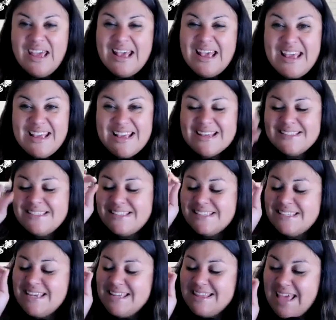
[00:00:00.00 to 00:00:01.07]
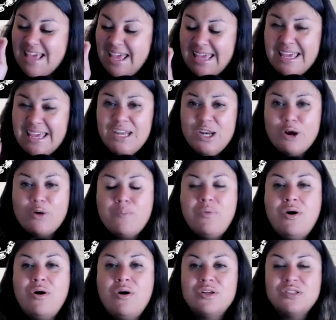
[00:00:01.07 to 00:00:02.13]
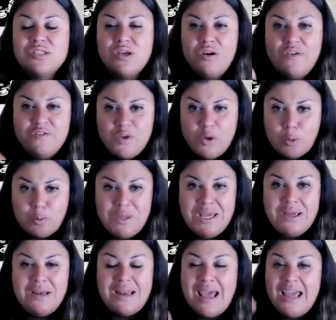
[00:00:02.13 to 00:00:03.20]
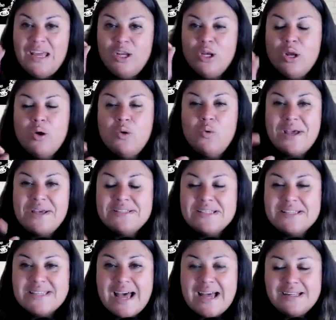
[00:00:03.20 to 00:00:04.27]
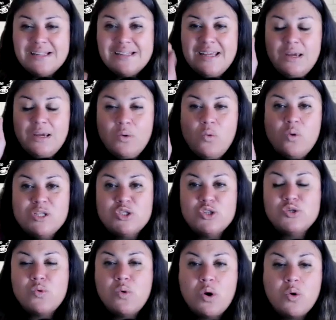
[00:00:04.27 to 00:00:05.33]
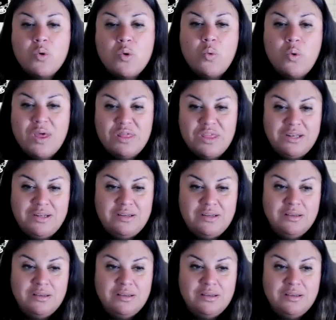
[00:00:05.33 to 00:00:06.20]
He can see the inner parts of your being and know exactly what's wrong with it.